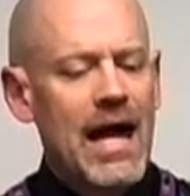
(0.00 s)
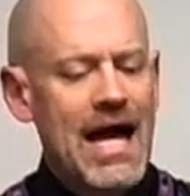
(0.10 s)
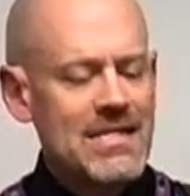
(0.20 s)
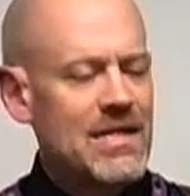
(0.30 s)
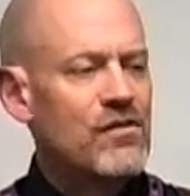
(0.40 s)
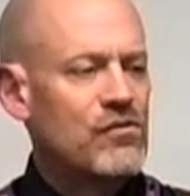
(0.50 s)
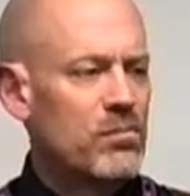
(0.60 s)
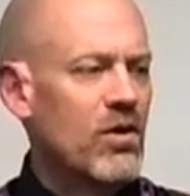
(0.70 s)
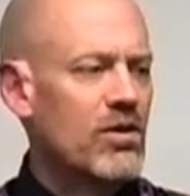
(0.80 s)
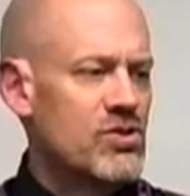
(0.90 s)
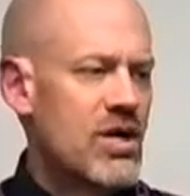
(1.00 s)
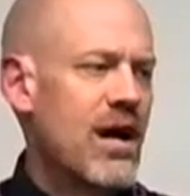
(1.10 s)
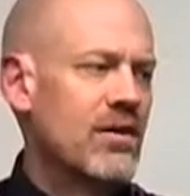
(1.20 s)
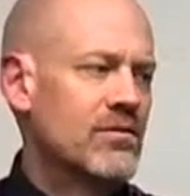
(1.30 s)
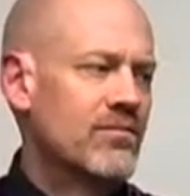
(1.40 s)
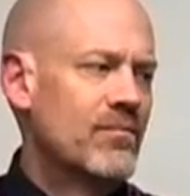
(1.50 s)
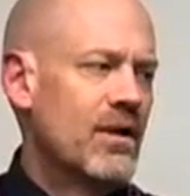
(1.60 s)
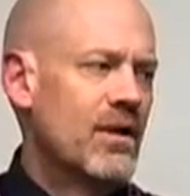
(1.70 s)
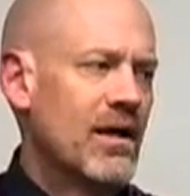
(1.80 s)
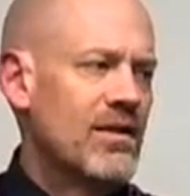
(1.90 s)
as a spirit child.
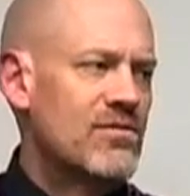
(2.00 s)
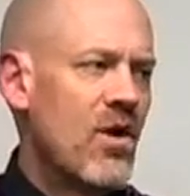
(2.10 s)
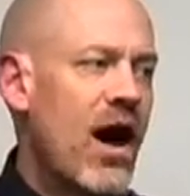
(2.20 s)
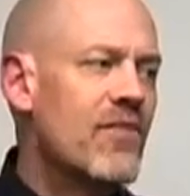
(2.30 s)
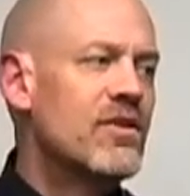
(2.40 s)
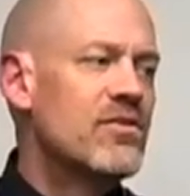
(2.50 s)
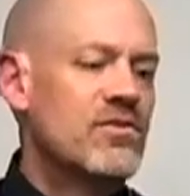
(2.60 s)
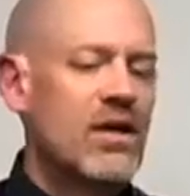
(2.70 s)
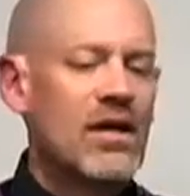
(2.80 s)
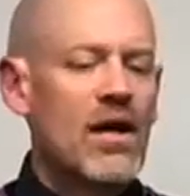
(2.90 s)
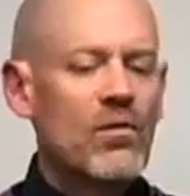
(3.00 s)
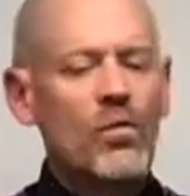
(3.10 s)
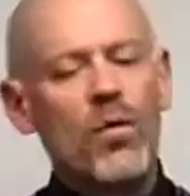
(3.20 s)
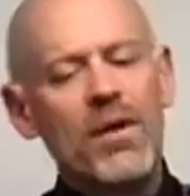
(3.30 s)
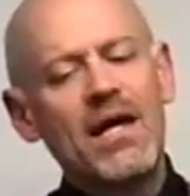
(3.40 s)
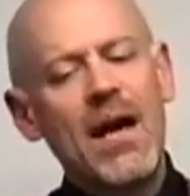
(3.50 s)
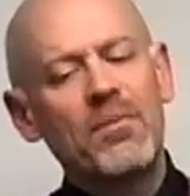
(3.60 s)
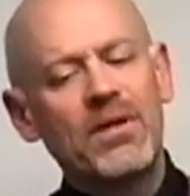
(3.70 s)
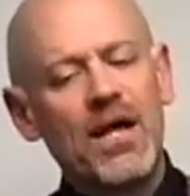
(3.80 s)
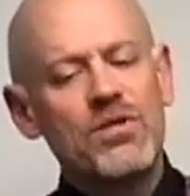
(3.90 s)
And so, obviously, and, and we'll make
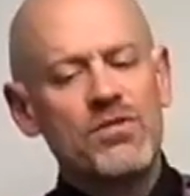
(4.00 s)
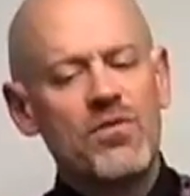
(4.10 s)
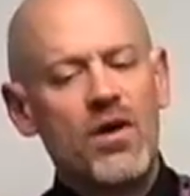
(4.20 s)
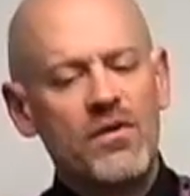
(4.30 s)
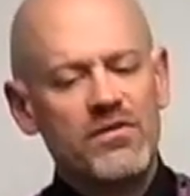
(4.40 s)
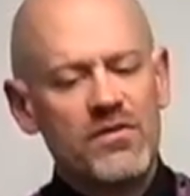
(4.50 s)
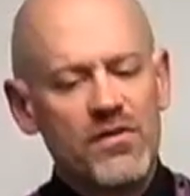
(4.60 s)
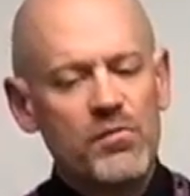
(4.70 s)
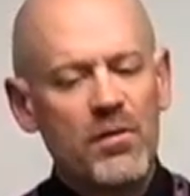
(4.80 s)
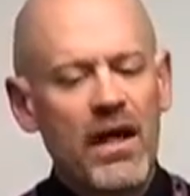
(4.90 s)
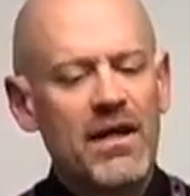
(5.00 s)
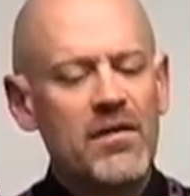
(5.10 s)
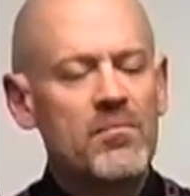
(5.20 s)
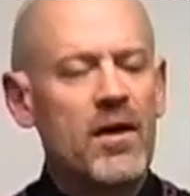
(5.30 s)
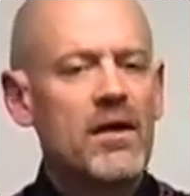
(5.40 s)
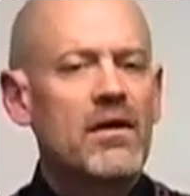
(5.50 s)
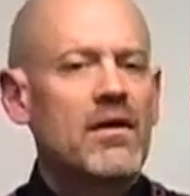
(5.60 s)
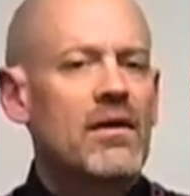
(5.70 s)
application of all this to this planet, but